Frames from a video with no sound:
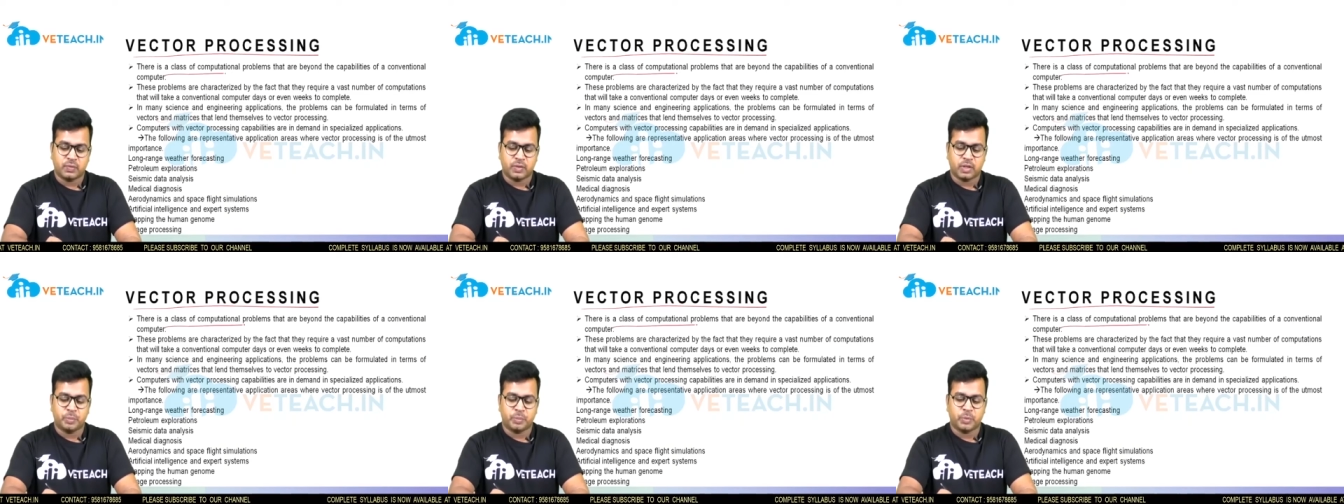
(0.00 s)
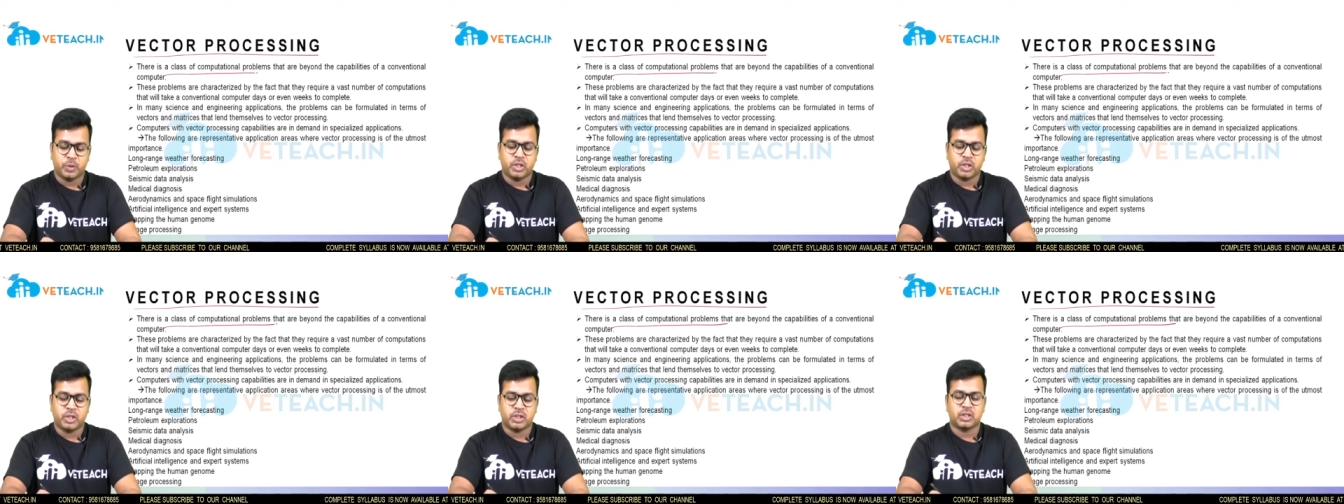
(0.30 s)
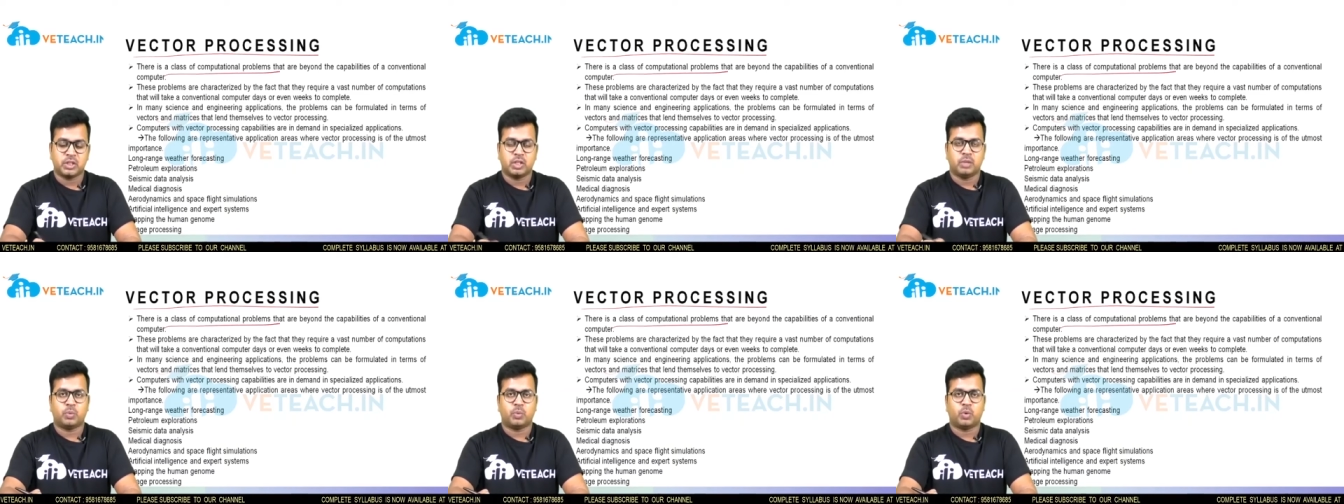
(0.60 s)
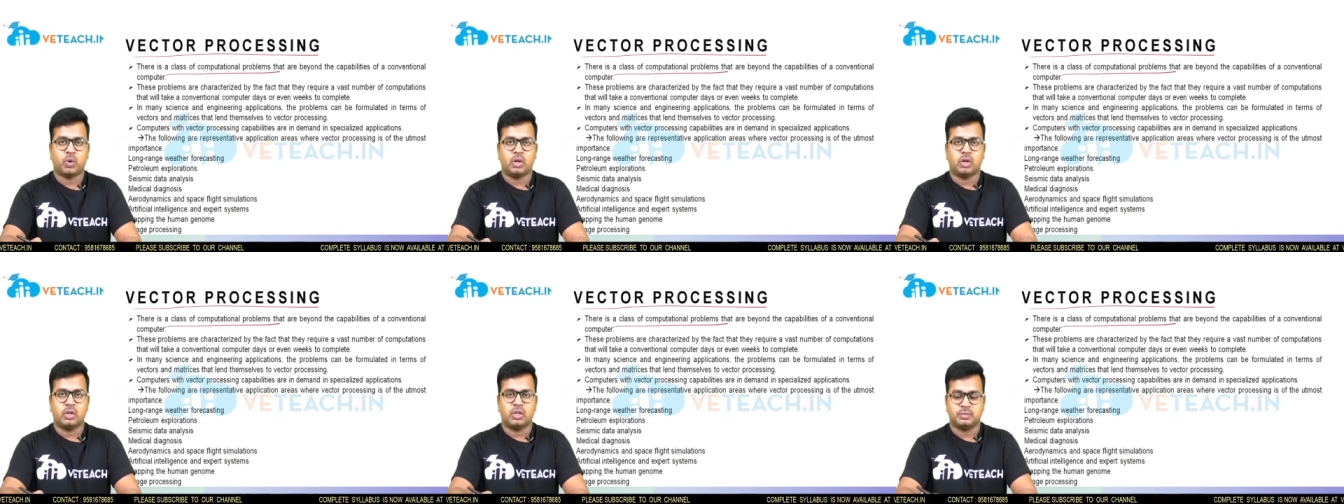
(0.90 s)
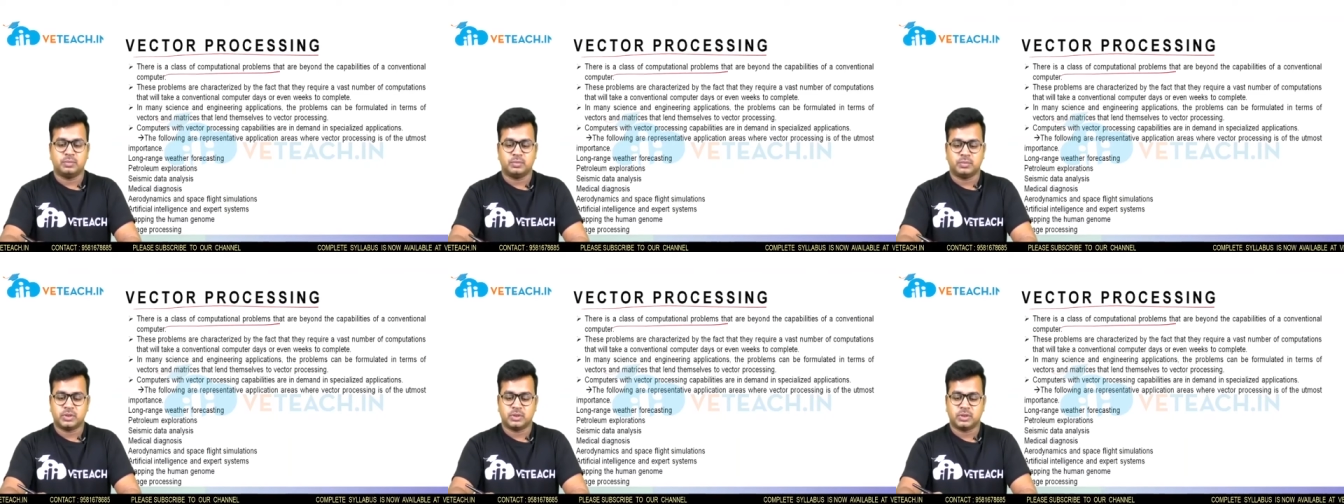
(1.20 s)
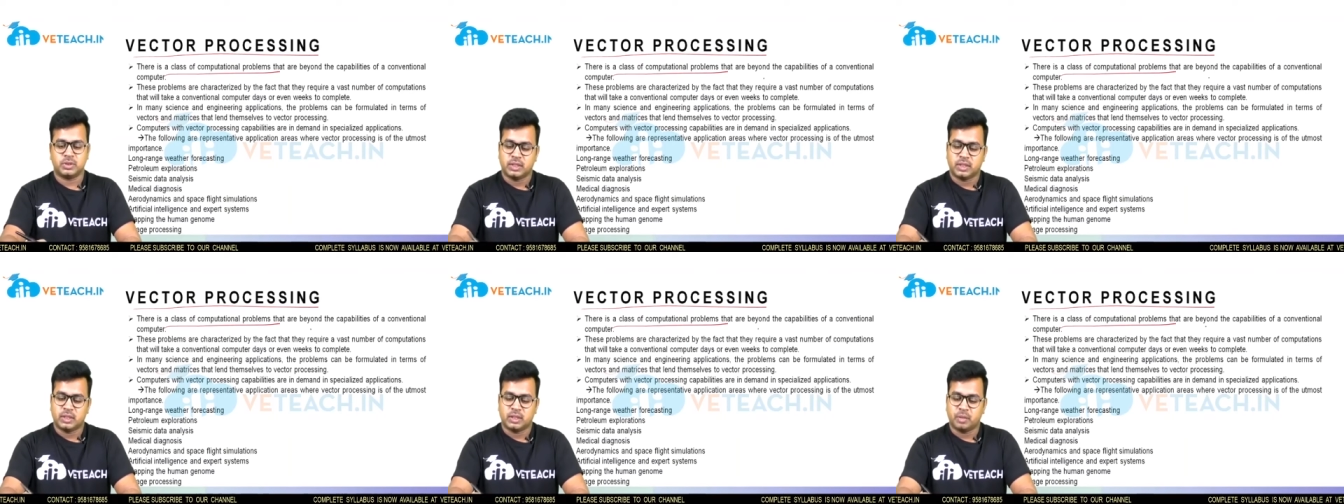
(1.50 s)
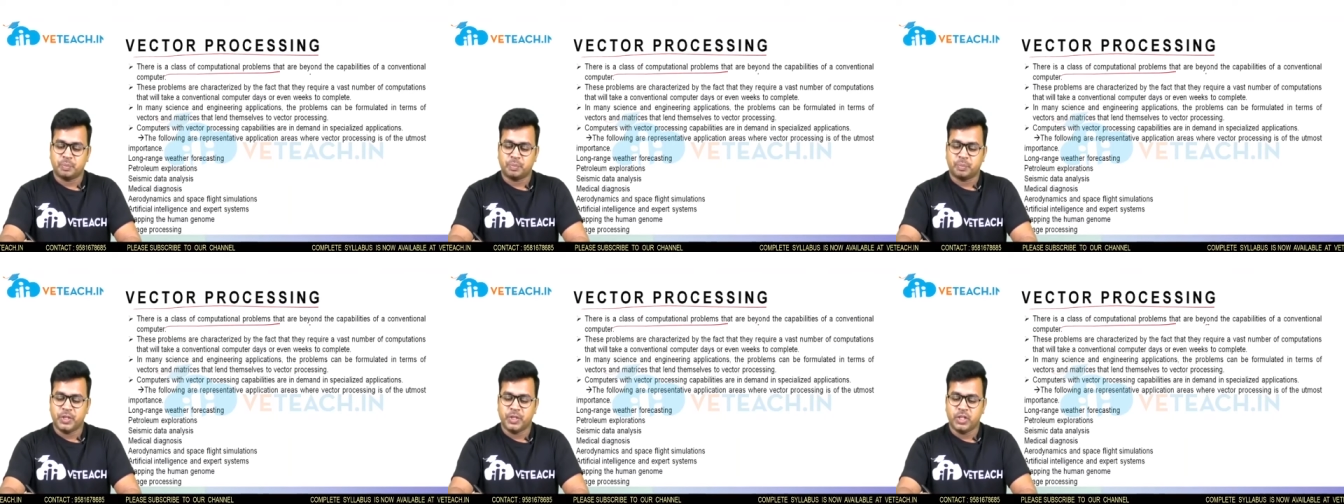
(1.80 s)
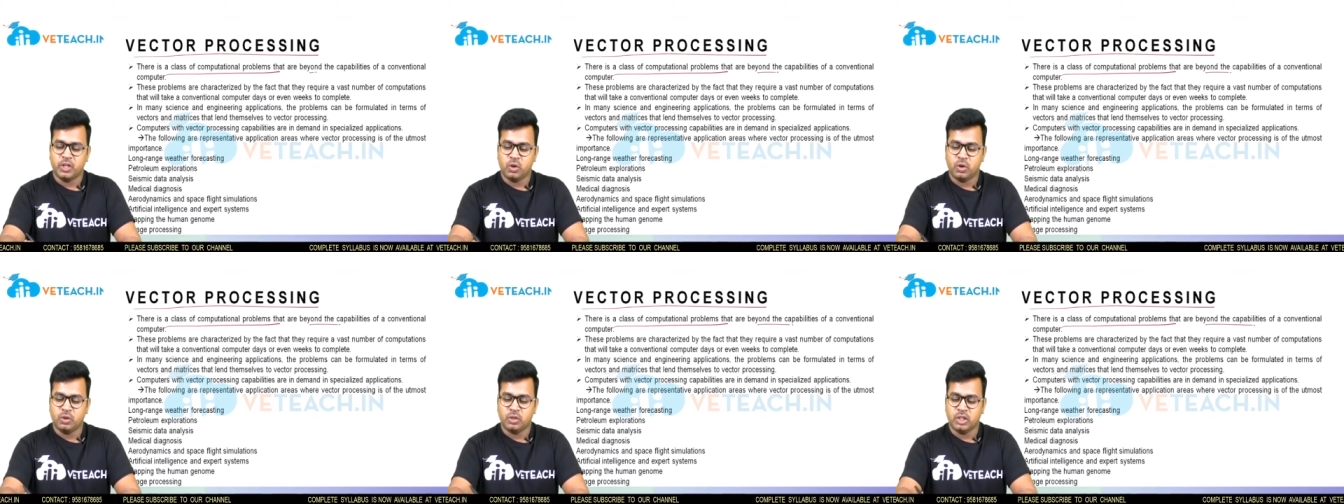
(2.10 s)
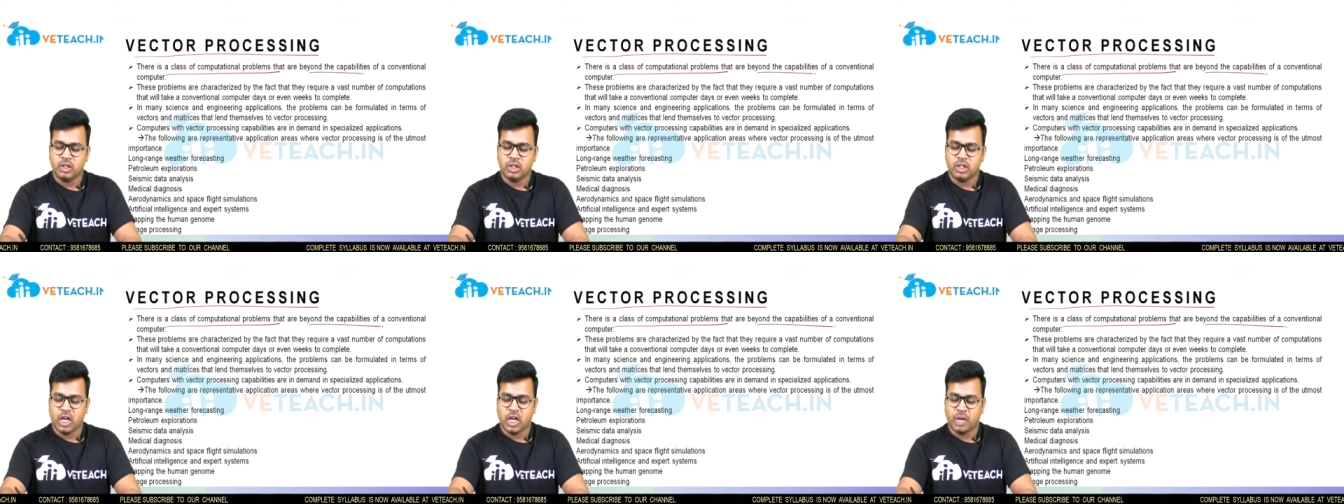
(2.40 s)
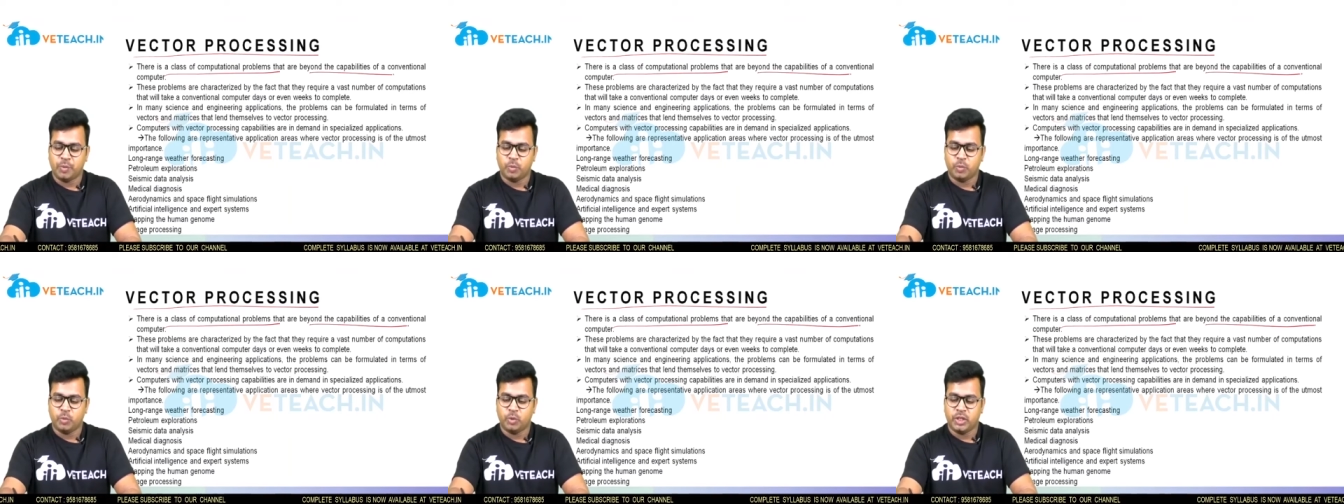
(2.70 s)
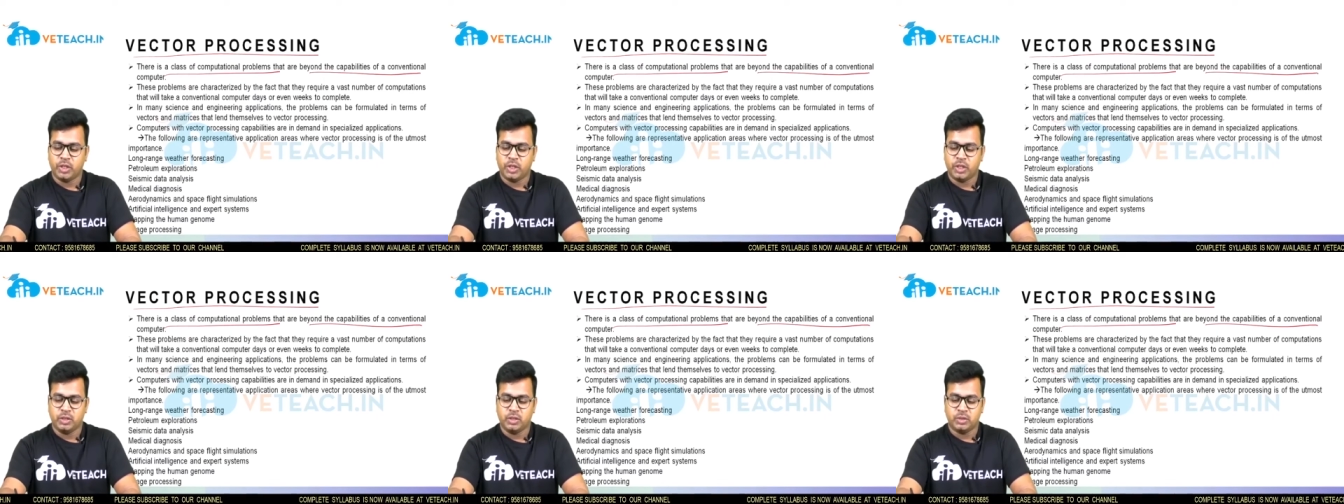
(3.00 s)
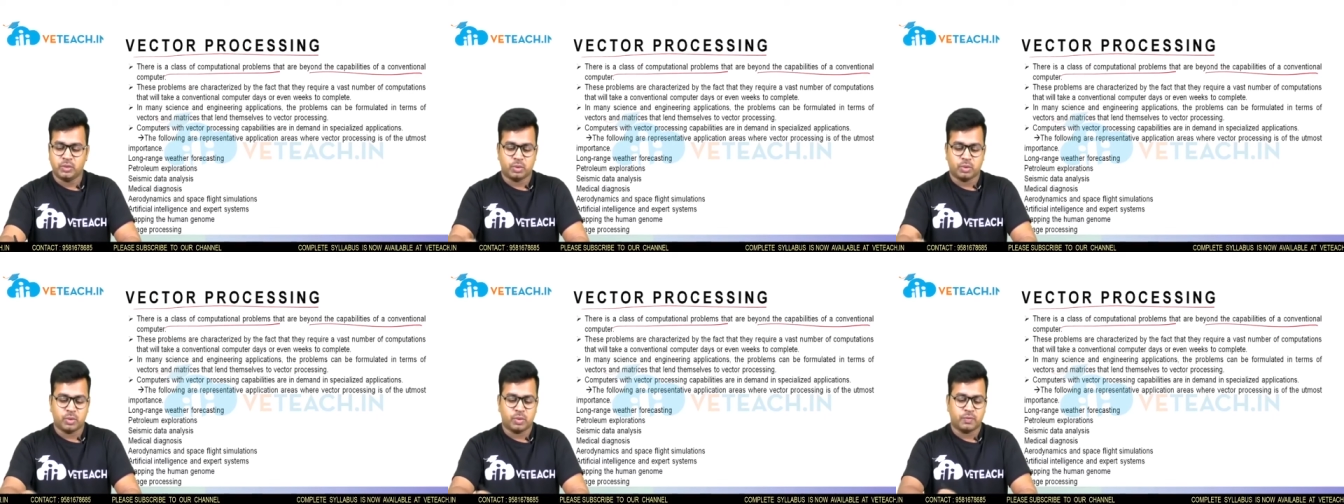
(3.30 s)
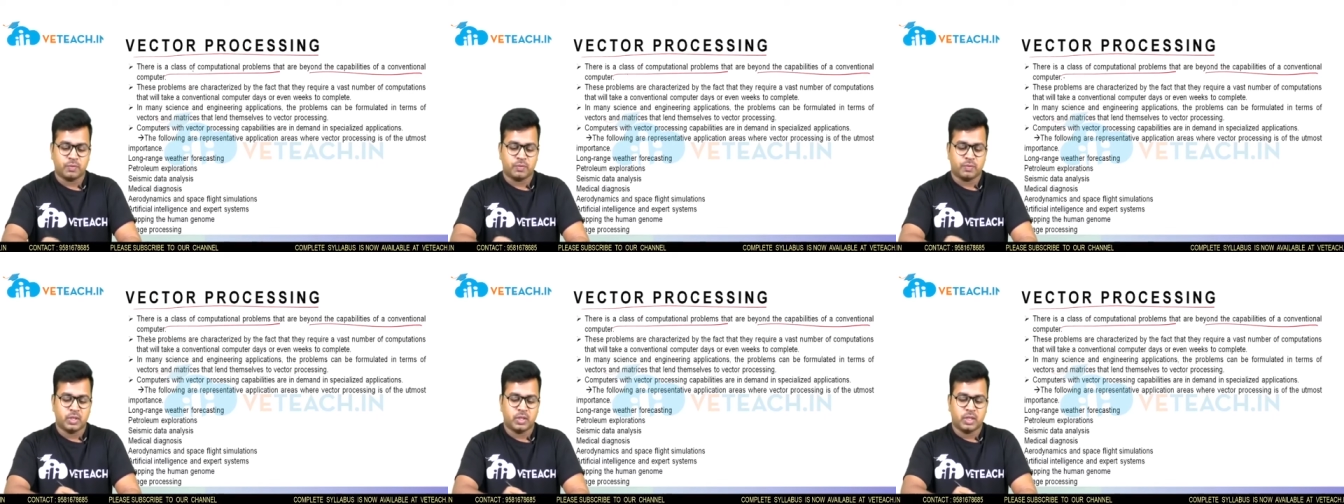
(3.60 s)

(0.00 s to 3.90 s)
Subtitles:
computational problems that are beyond the capabilities of